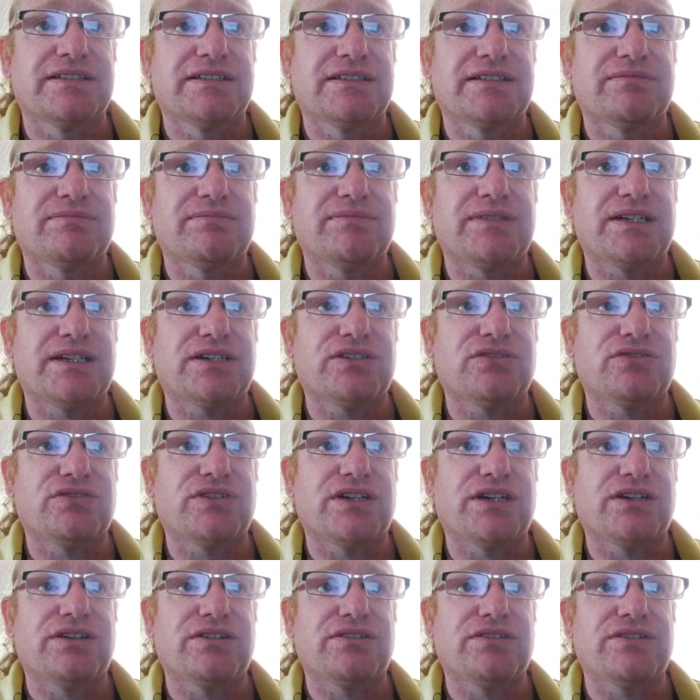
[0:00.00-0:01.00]

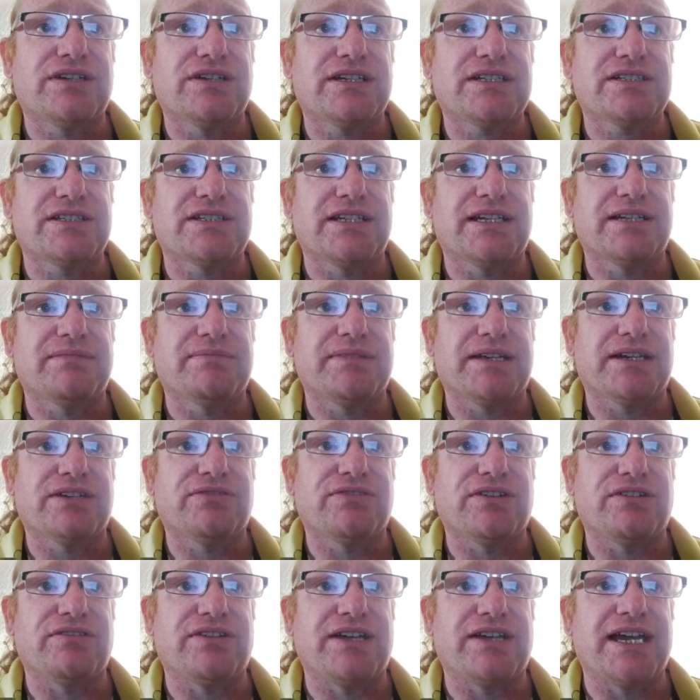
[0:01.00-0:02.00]
Microphone. That's like
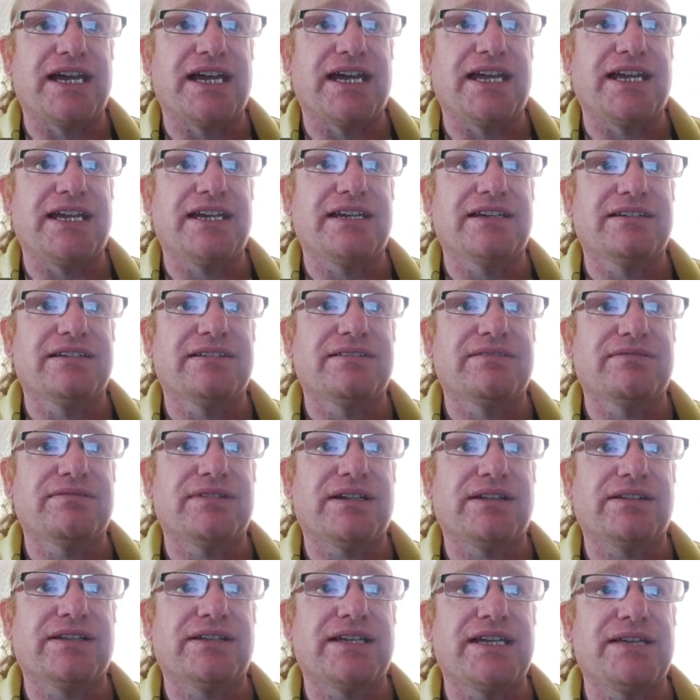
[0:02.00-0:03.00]
microphone gain. And I'll keep